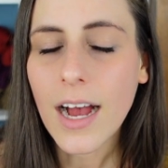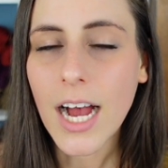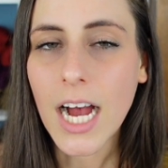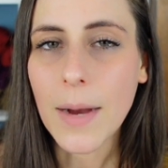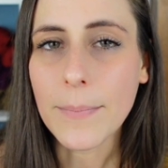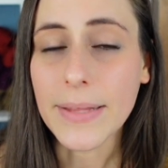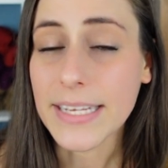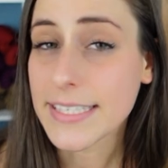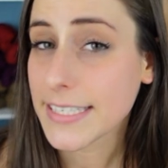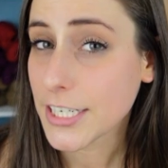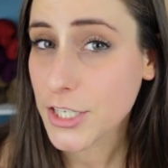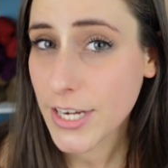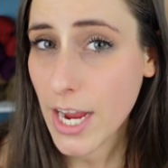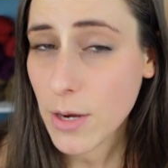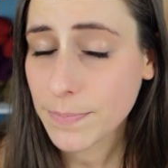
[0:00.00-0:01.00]
um, like
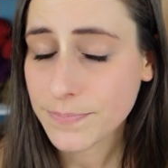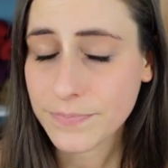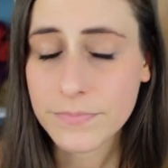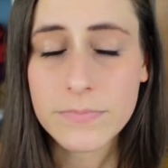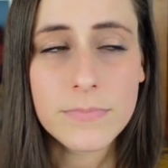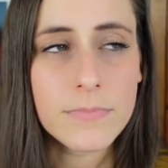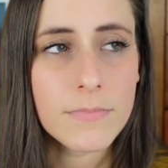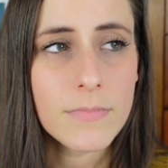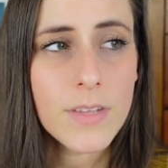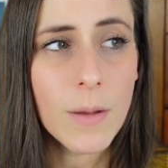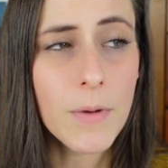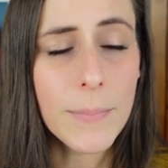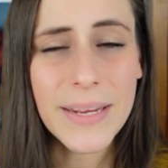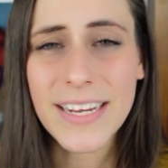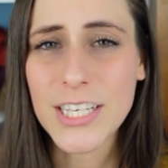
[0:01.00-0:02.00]
stitch count.
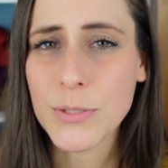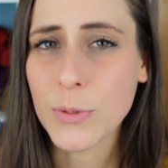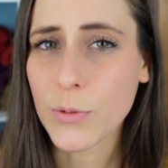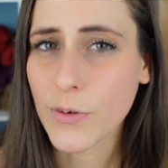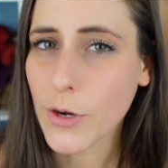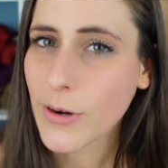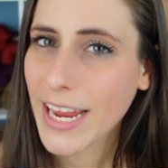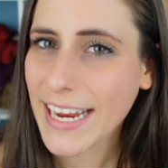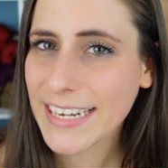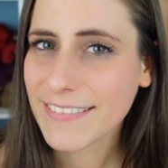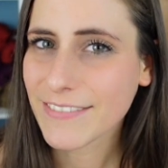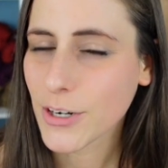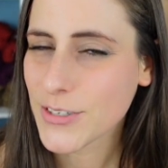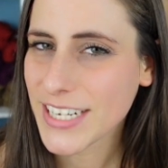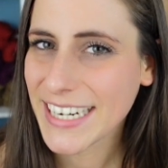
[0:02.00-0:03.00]
But because we're rotate,
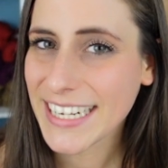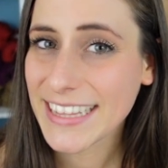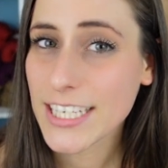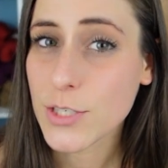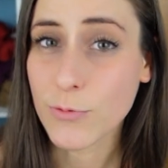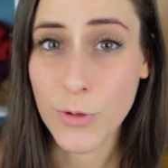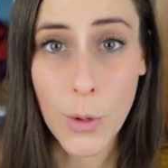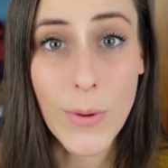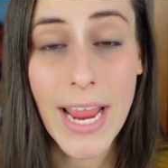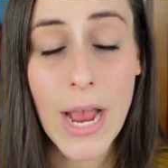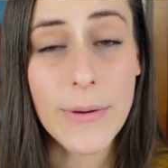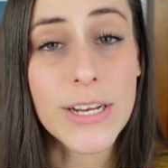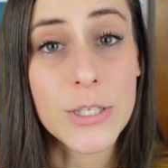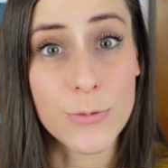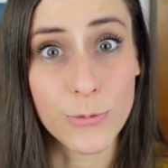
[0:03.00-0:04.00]
rotating this, row
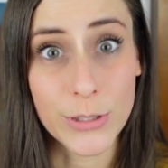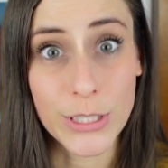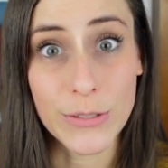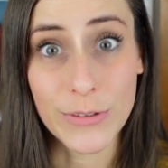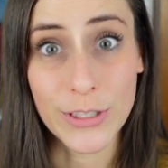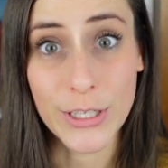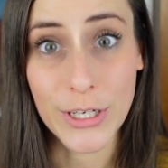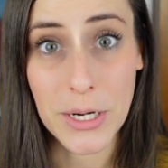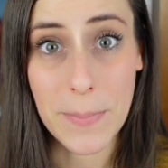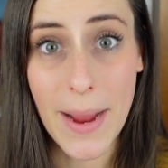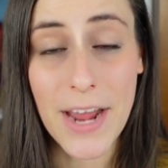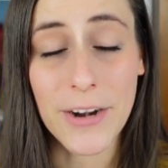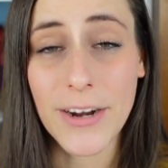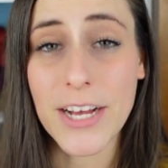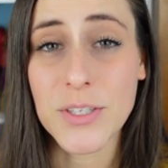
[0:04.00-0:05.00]
count is really, really going to
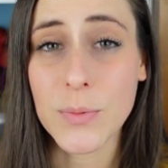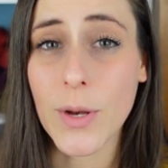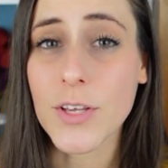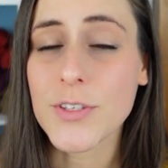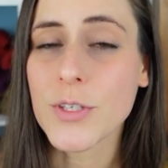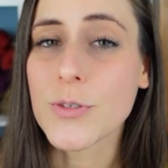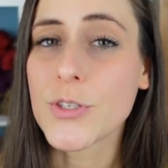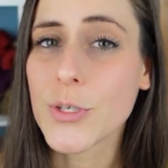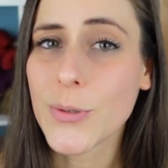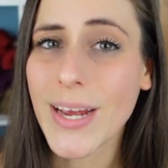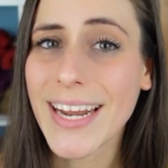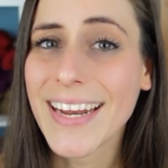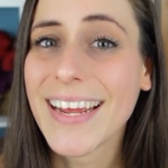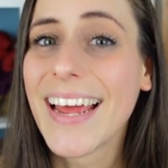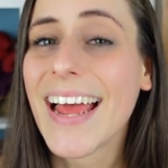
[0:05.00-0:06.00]
matter as well. So do
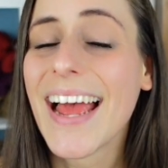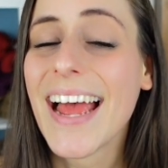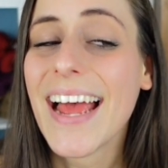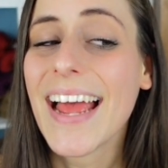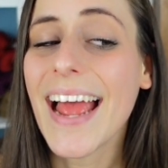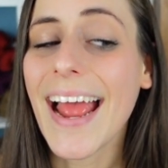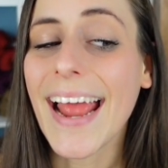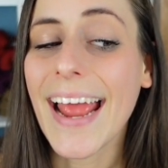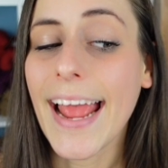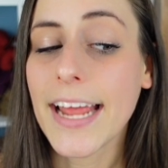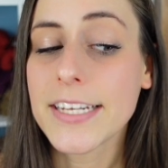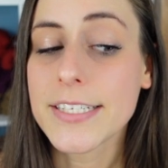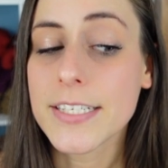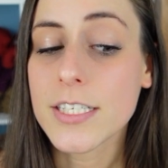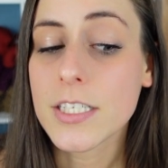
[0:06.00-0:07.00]
it
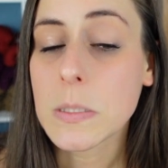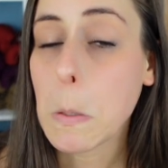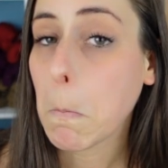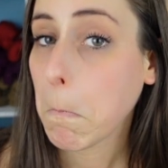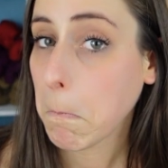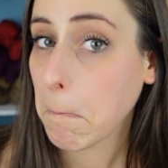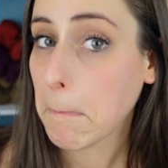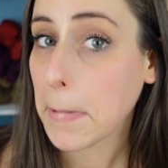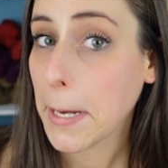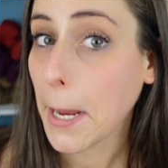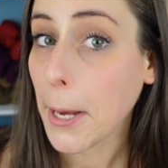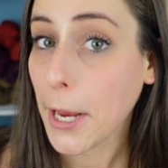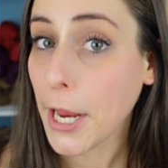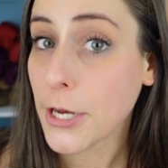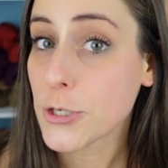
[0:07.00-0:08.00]
and
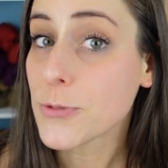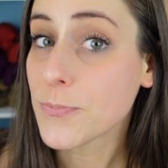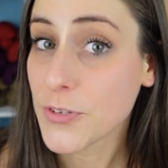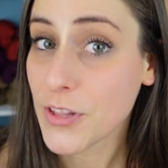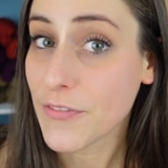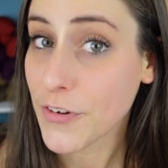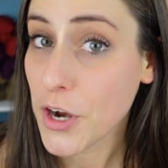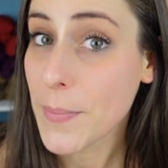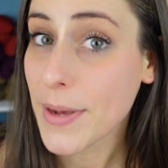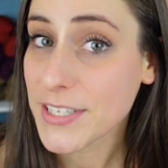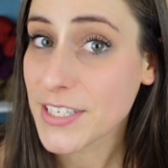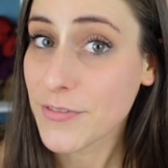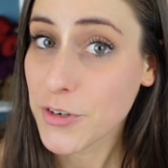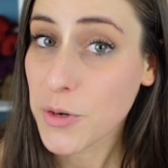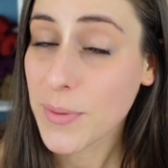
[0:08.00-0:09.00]
get gauge to the very
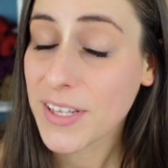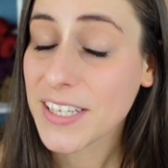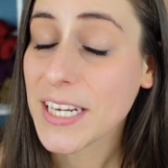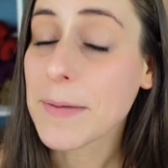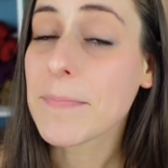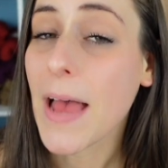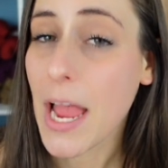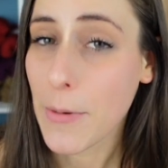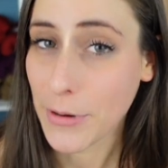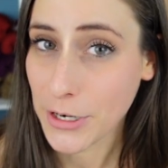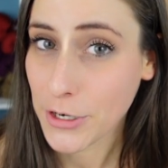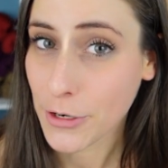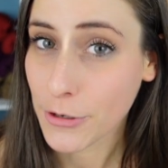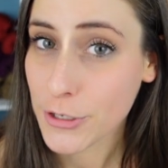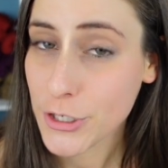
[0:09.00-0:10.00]
best of your ability. I would
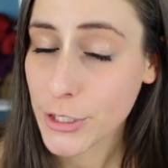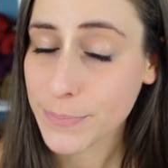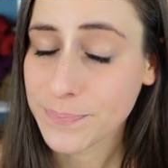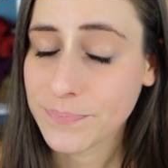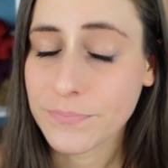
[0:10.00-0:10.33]
encourage you.